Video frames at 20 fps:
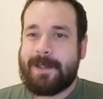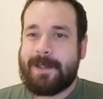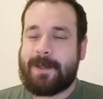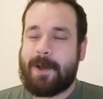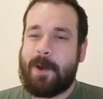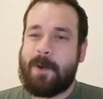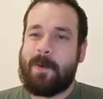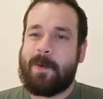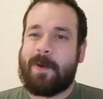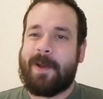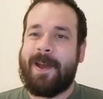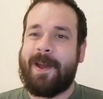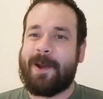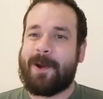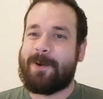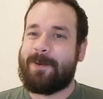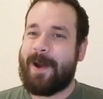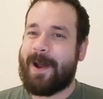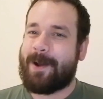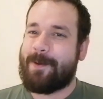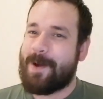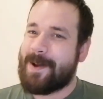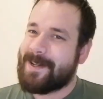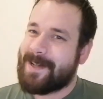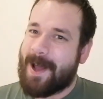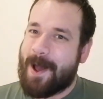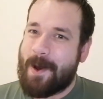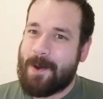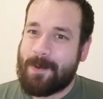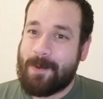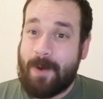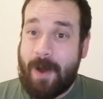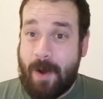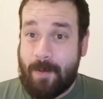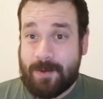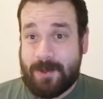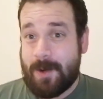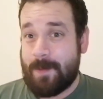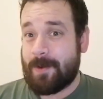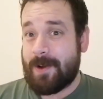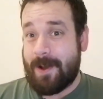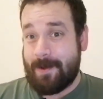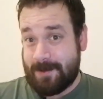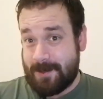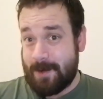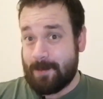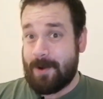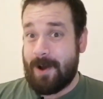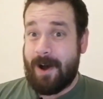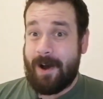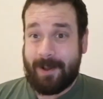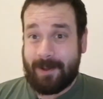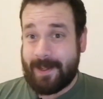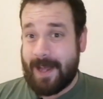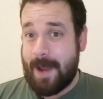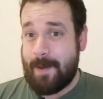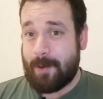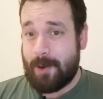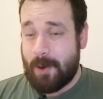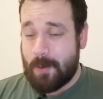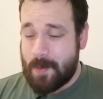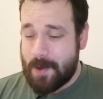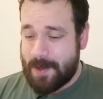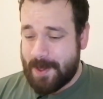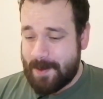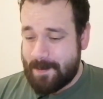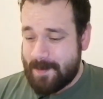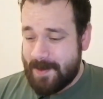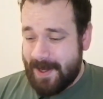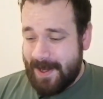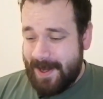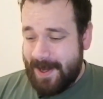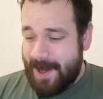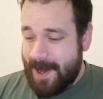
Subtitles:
So Greg went down. Tom Cahill came along with him.